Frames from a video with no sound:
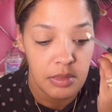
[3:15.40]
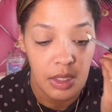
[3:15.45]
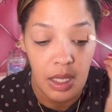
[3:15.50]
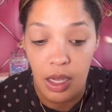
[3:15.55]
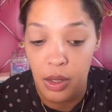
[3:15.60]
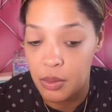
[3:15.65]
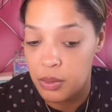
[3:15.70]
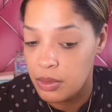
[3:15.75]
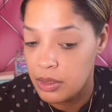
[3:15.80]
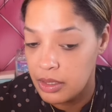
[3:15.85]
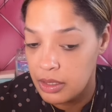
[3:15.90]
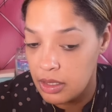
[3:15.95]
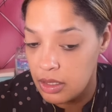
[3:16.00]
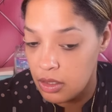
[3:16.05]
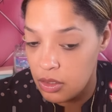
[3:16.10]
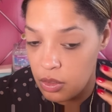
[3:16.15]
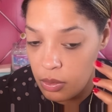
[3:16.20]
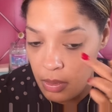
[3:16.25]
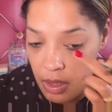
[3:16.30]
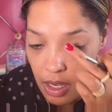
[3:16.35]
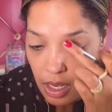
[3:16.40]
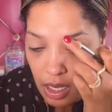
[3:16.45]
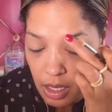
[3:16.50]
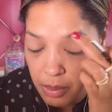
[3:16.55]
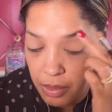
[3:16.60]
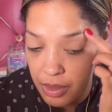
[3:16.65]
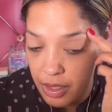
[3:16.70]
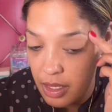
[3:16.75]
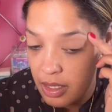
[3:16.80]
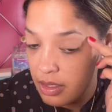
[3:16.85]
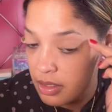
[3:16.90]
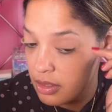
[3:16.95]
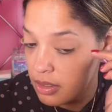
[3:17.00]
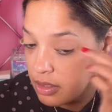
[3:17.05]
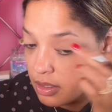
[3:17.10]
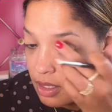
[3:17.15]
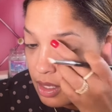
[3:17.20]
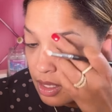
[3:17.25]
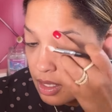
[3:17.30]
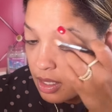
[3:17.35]
I really need to do my eyebrows.
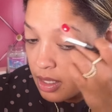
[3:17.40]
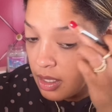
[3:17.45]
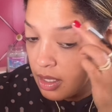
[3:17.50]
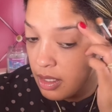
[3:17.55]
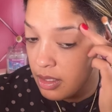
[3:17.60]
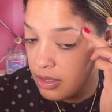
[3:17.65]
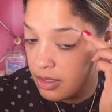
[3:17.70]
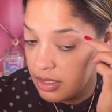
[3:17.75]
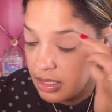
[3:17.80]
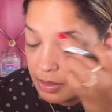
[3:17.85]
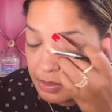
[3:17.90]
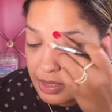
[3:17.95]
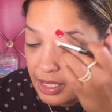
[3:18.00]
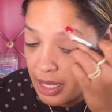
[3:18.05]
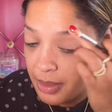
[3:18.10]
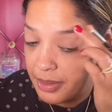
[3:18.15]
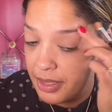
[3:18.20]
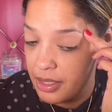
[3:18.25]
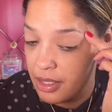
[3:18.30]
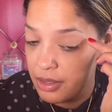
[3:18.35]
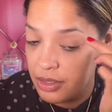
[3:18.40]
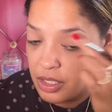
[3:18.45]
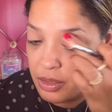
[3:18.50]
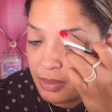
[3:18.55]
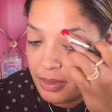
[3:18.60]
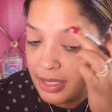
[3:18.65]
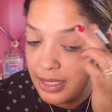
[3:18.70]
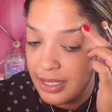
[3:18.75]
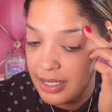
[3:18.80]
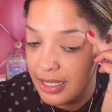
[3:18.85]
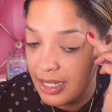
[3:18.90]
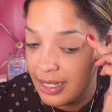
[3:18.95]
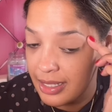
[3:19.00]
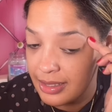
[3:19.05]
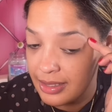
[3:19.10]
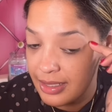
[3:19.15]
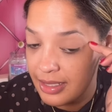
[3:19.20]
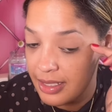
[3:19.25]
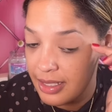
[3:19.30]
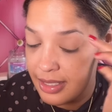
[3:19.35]
Sometimes I go to my
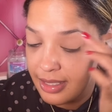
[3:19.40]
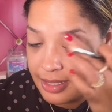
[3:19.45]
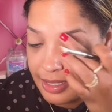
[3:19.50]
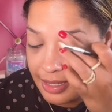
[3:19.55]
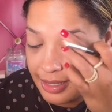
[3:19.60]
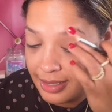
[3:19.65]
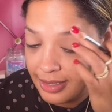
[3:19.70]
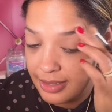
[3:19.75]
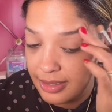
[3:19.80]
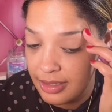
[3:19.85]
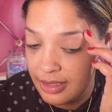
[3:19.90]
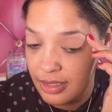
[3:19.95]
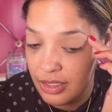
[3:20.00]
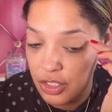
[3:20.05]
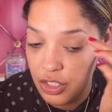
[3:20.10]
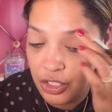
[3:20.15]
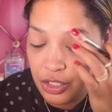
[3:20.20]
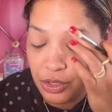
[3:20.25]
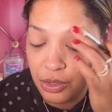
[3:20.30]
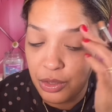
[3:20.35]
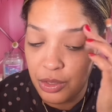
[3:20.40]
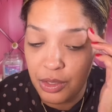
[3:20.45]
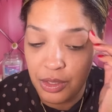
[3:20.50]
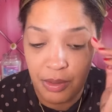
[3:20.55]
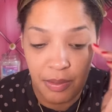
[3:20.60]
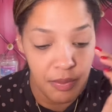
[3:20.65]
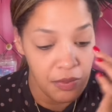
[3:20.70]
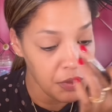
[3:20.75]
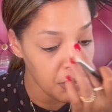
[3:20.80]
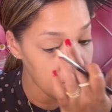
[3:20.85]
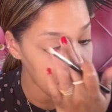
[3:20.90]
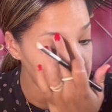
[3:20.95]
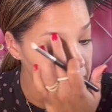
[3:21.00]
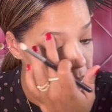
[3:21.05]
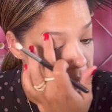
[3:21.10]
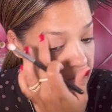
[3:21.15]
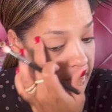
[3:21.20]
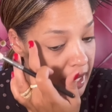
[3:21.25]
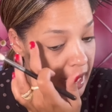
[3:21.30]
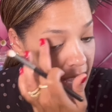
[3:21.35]
stylist and she'll do them for me,
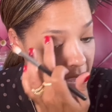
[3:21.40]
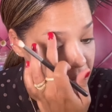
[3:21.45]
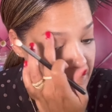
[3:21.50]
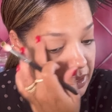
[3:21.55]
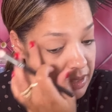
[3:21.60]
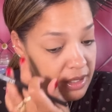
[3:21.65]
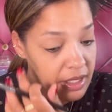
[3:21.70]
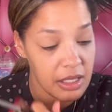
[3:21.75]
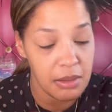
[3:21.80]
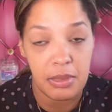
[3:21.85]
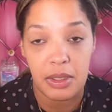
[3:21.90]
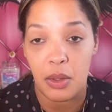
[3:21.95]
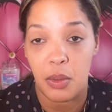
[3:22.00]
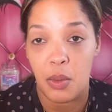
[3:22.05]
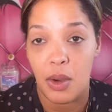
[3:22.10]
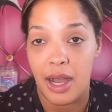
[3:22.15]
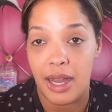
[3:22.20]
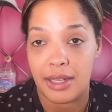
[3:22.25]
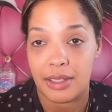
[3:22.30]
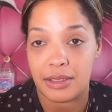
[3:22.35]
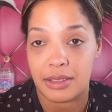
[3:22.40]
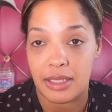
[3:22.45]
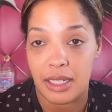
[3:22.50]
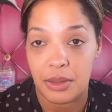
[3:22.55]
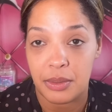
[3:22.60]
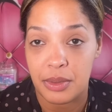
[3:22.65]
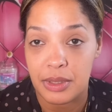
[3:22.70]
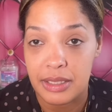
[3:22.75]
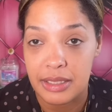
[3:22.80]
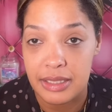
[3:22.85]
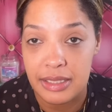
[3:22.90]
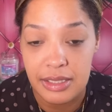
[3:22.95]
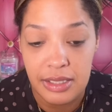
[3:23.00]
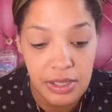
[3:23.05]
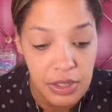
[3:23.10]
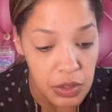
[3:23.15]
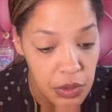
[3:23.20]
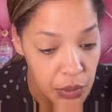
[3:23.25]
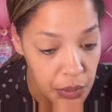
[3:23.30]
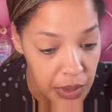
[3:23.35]
but I haven't done them in a while. I really need to
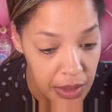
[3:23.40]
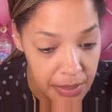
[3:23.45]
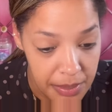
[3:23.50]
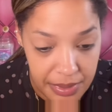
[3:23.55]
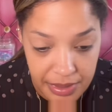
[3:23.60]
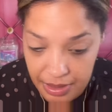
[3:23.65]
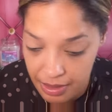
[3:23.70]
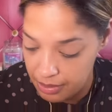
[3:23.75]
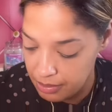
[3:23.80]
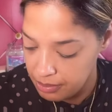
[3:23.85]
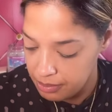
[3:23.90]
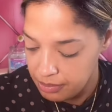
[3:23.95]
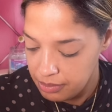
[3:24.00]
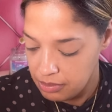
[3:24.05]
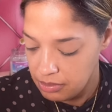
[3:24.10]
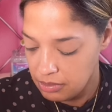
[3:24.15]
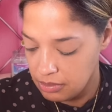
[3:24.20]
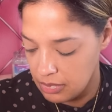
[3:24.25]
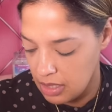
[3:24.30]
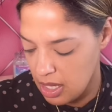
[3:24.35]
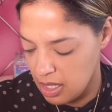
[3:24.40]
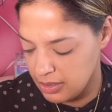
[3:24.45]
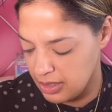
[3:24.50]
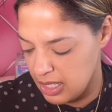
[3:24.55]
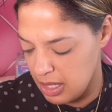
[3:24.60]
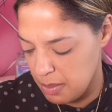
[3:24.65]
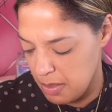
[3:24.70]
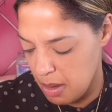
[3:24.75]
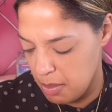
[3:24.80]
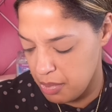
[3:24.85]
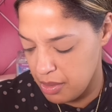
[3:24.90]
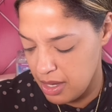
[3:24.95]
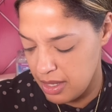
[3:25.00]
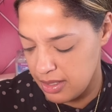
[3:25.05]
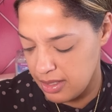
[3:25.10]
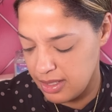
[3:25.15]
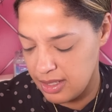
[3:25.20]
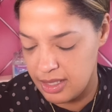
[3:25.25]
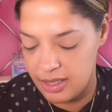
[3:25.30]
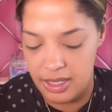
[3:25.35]
do them, so. I only get my
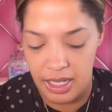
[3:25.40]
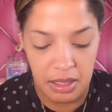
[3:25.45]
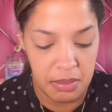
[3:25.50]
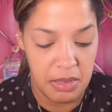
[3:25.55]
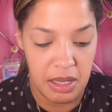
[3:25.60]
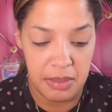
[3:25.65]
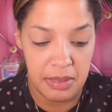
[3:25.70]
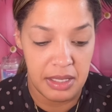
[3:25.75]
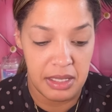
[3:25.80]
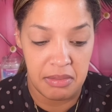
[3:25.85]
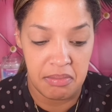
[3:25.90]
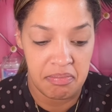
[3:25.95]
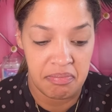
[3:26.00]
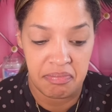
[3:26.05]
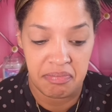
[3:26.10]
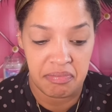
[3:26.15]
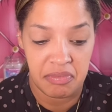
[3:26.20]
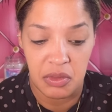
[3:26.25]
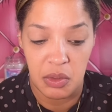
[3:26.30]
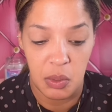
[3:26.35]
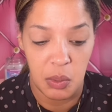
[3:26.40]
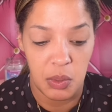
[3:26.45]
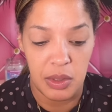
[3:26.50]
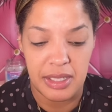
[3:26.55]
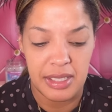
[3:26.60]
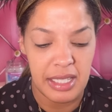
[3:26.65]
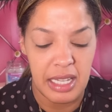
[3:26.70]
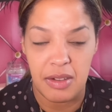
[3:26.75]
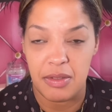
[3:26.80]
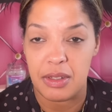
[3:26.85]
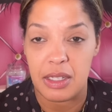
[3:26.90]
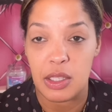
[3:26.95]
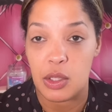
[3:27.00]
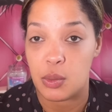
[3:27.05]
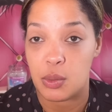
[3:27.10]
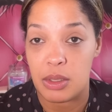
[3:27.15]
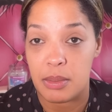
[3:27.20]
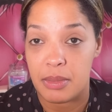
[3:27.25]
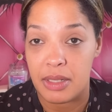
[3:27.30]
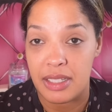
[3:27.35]
brows done like maybe once every
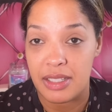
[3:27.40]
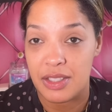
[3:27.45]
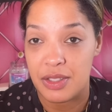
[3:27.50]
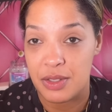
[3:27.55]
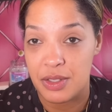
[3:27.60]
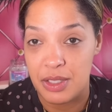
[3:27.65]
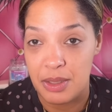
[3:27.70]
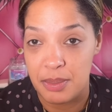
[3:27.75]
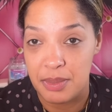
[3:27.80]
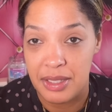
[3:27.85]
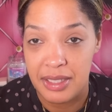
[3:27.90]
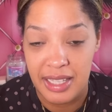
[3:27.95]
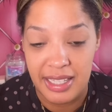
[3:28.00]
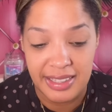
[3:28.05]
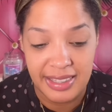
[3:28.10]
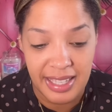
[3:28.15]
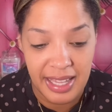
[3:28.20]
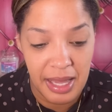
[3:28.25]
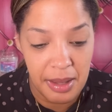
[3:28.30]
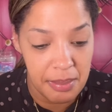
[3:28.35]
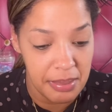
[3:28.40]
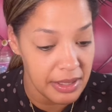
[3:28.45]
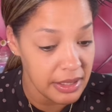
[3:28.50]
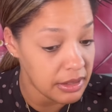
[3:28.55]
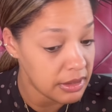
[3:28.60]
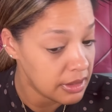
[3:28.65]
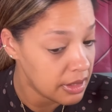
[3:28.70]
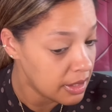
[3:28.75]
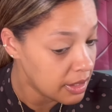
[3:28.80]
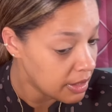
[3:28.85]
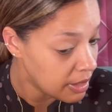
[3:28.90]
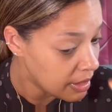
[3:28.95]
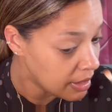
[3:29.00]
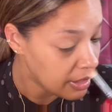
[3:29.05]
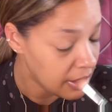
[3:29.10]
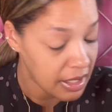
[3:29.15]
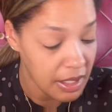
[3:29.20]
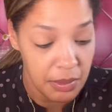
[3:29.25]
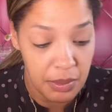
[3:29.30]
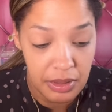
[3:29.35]
3 months or something like that, but
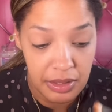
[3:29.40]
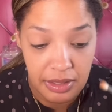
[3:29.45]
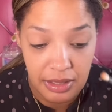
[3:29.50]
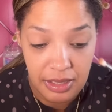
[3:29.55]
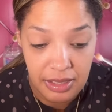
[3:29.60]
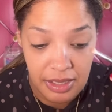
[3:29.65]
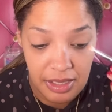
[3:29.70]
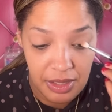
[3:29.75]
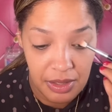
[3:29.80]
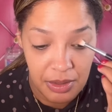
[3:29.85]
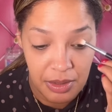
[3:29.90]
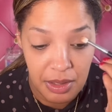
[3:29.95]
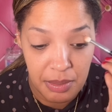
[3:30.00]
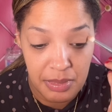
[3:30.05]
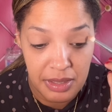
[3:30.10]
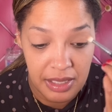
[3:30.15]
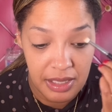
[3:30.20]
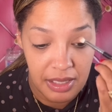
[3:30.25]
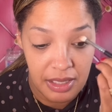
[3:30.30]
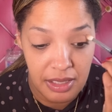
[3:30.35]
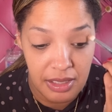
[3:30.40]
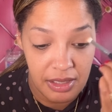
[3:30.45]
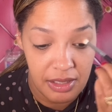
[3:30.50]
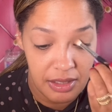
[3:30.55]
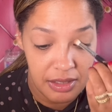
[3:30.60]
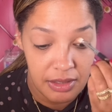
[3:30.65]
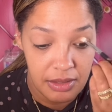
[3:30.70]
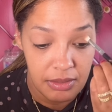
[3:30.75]
I really need to do them again.